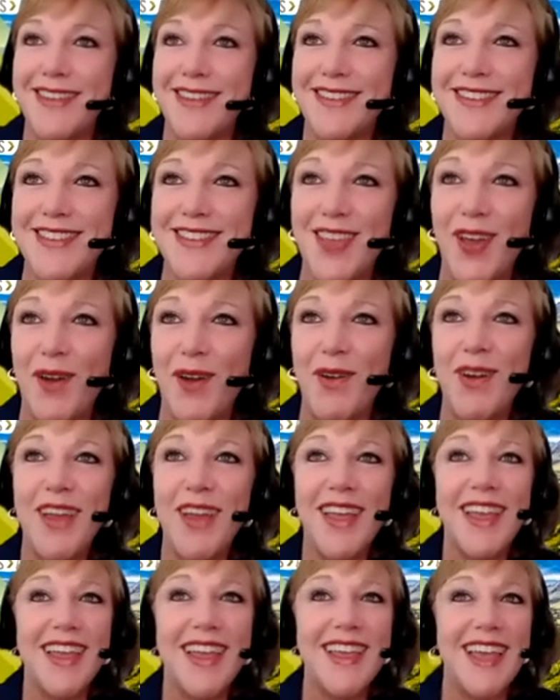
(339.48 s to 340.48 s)
so
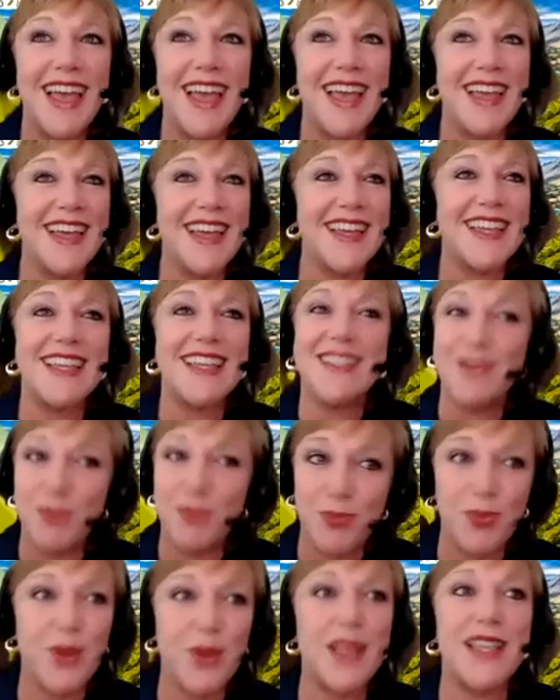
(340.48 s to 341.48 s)
uh, it's
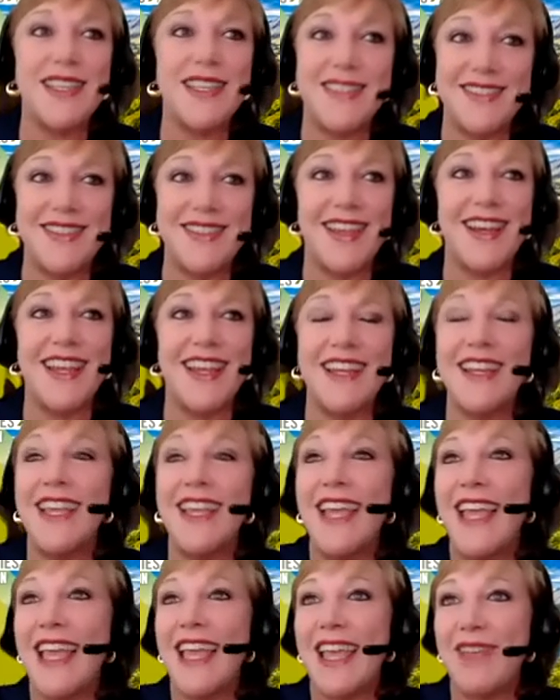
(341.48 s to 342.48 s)
really stunning
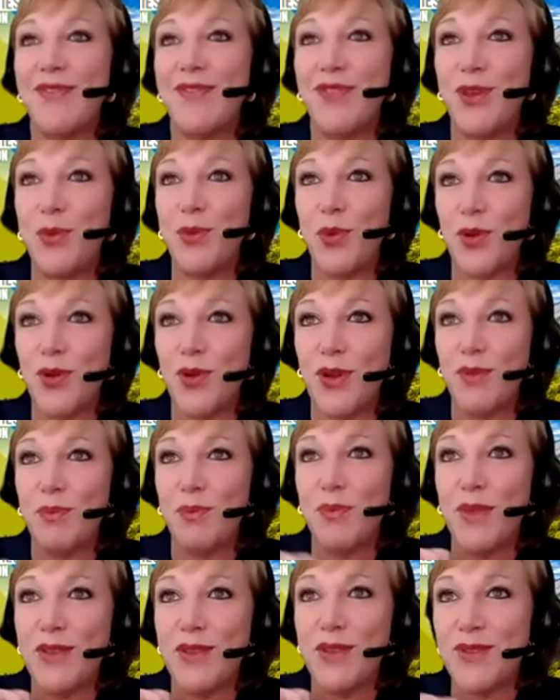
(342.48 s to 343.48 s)
if you were
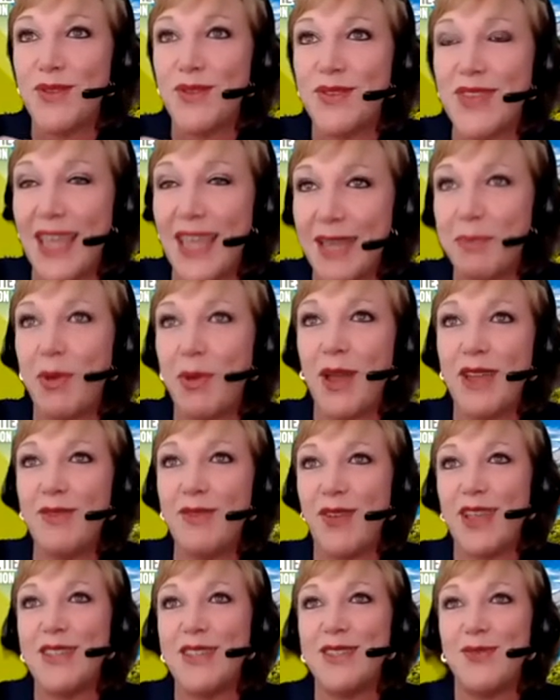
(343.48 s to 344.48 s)
eh, take my
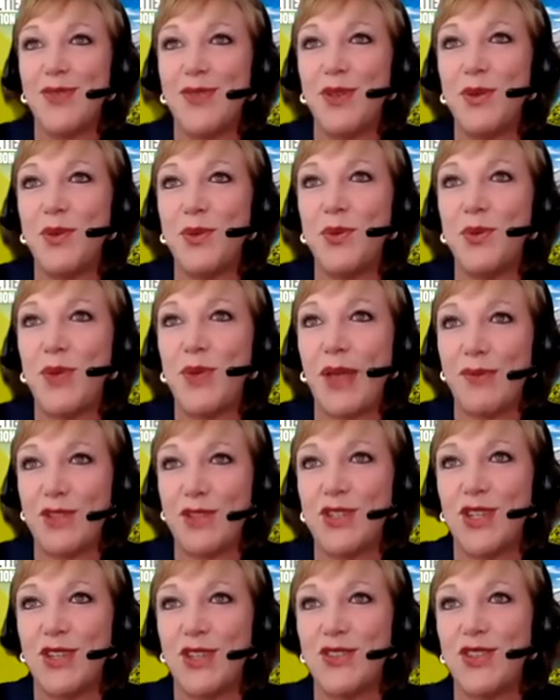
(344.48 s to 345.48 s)
advice if you have the
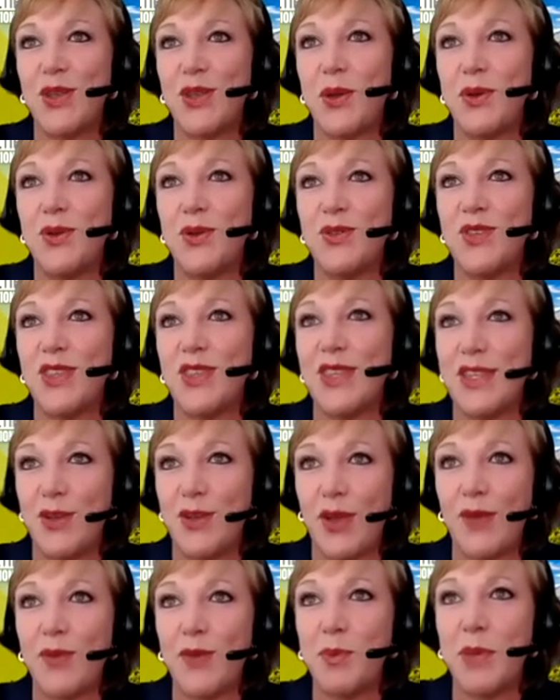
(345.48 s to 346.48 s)
chance to go to new zealand you
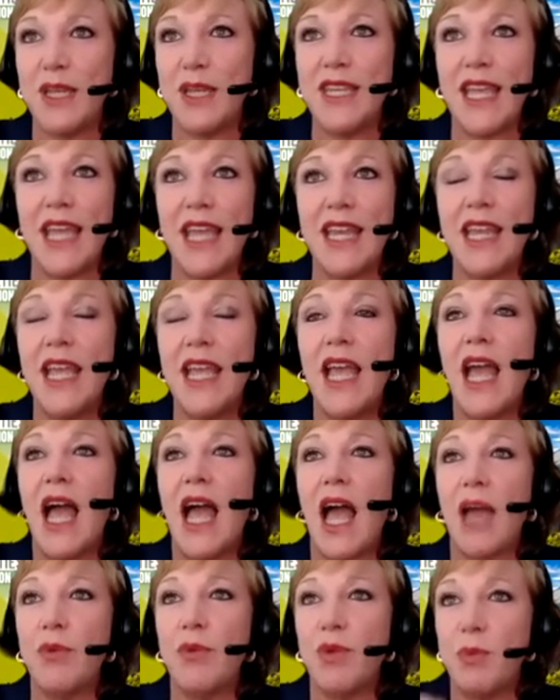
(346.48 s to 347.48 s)
haven't been yet
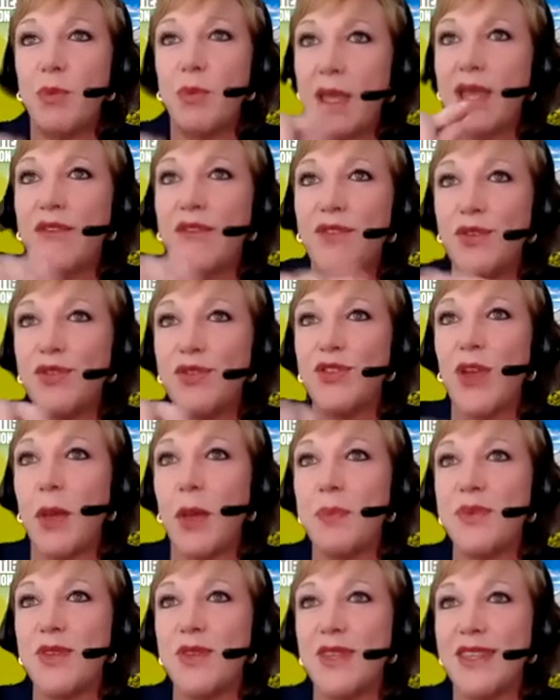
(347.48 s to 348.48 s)
i would make a few
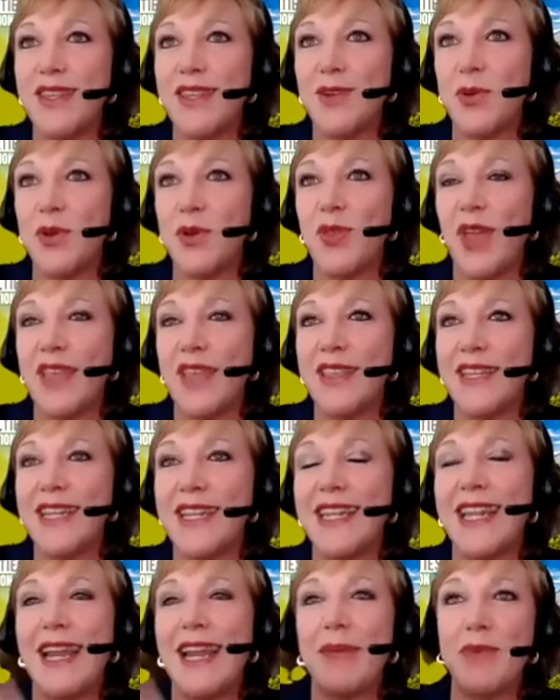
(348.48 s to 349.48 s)
stops in the north island
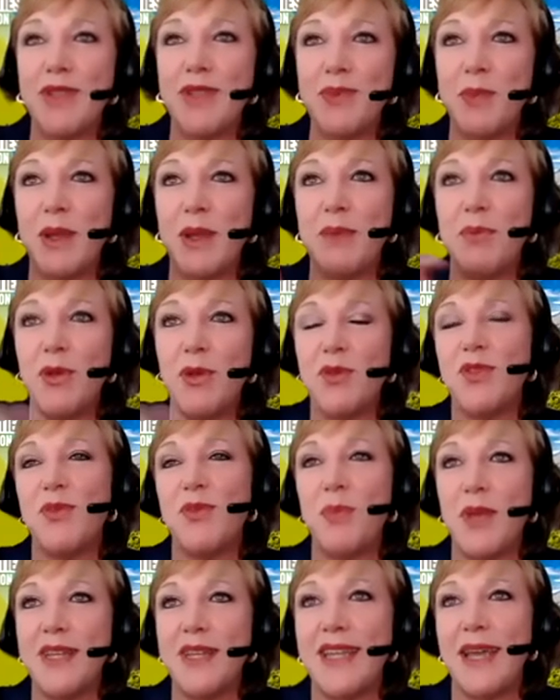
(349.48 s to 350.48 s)
and then i would spend most
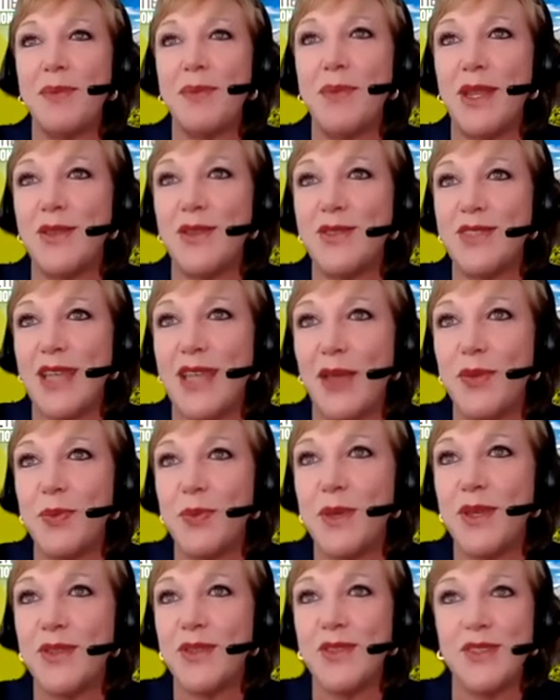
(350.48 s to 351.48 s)
of my time down south
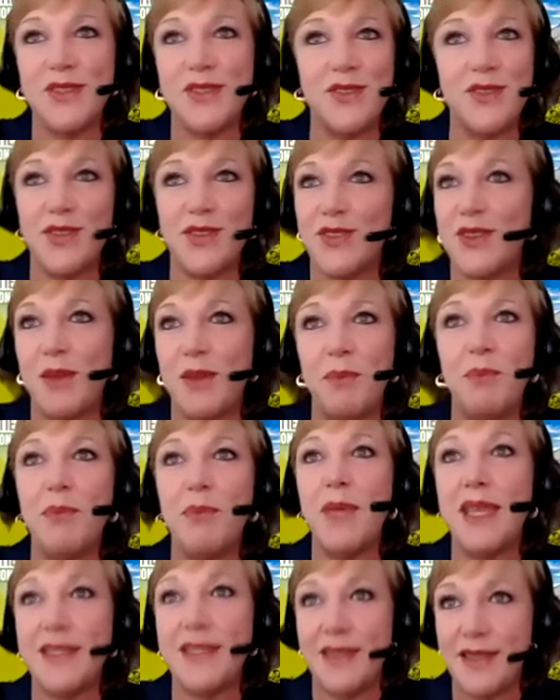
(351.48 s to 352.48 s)
because it's just
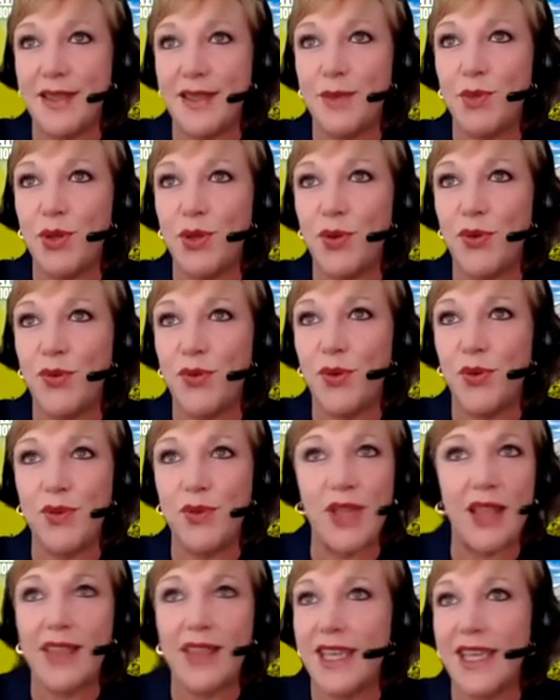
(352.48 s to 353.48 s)
amazingly beautiful
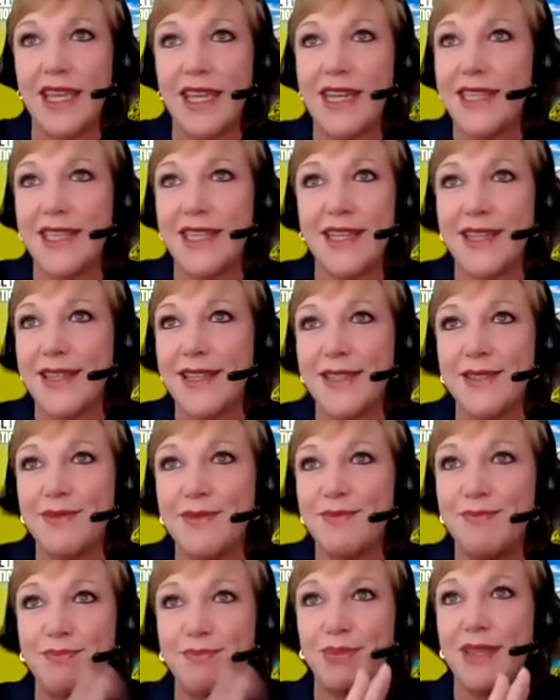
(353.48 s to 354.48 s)
not like anything on this
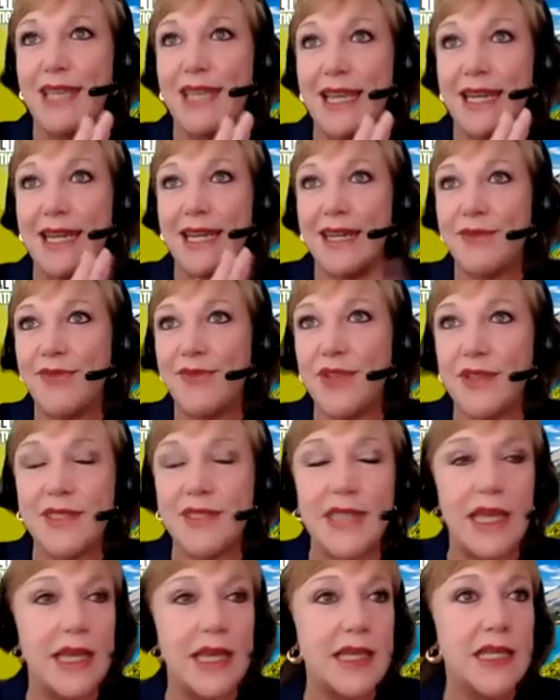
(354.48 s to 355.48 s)
planet it feels
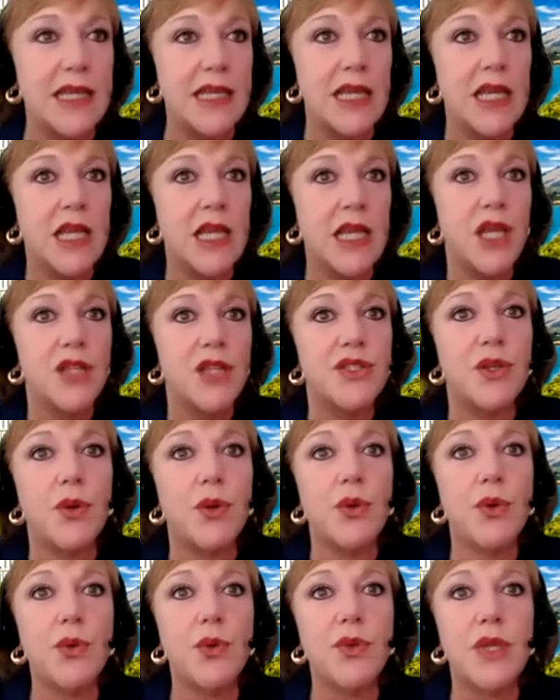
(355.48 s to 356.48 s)
like
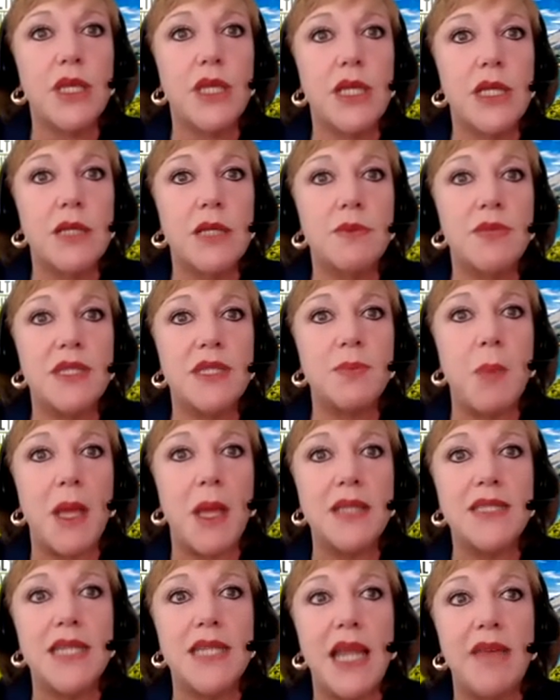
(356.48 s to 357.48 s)
so the the
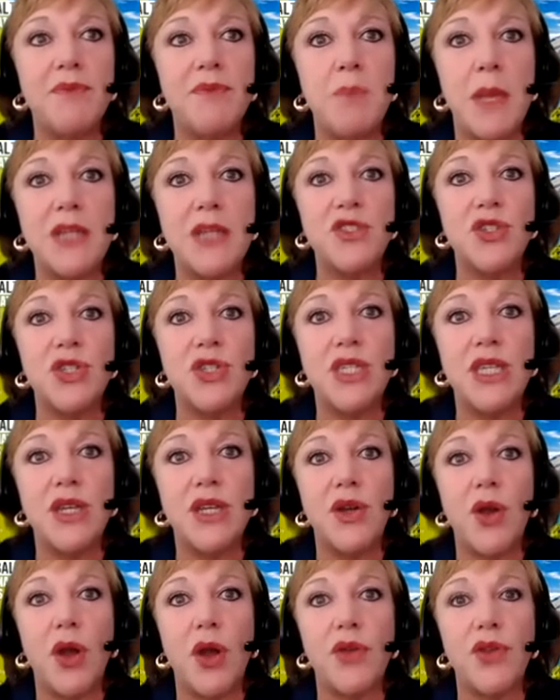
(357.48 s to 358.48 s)
spots that i've mentioned
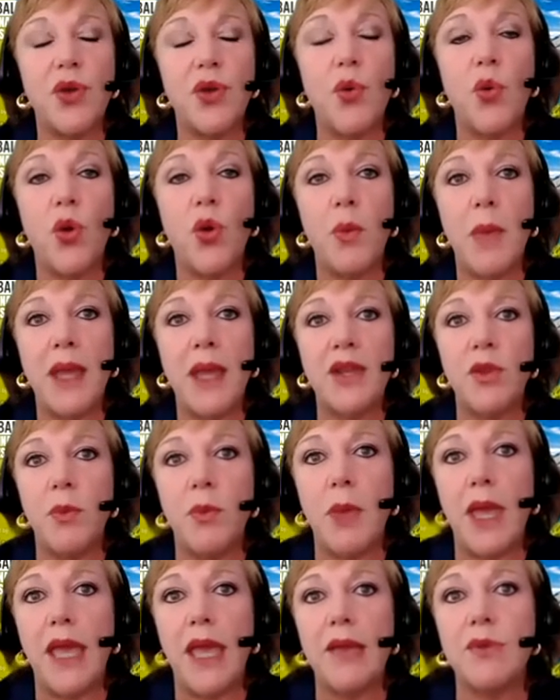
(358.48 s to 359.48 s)
here are the coromandel
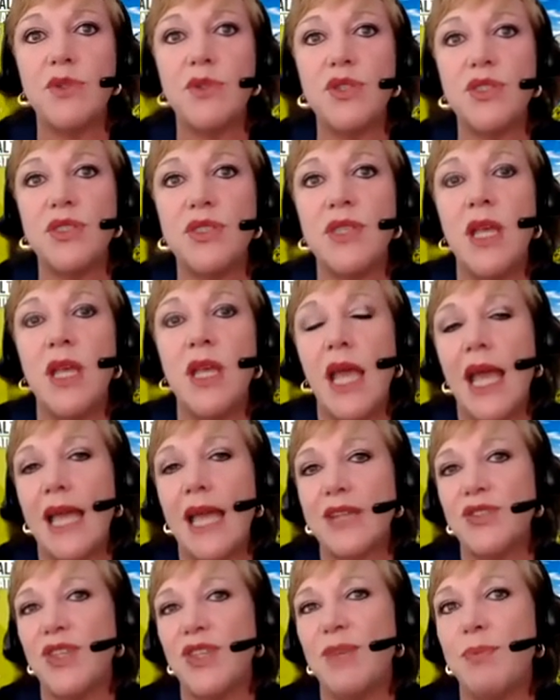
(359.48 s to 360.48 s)
bay which is
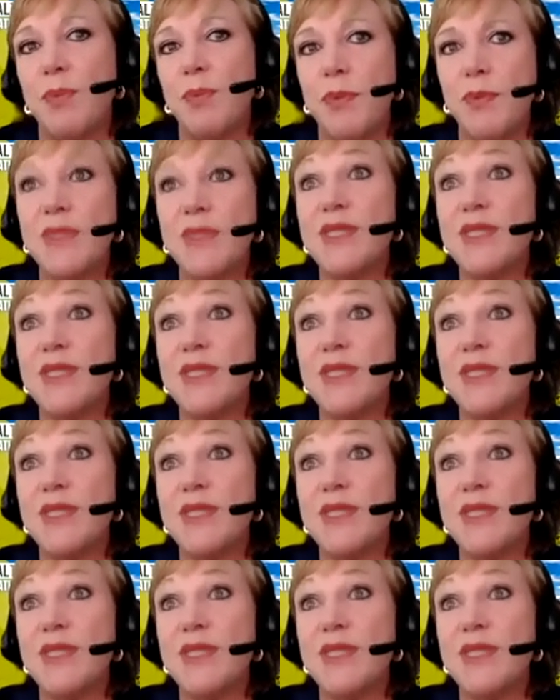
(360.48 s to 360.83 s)
actually it's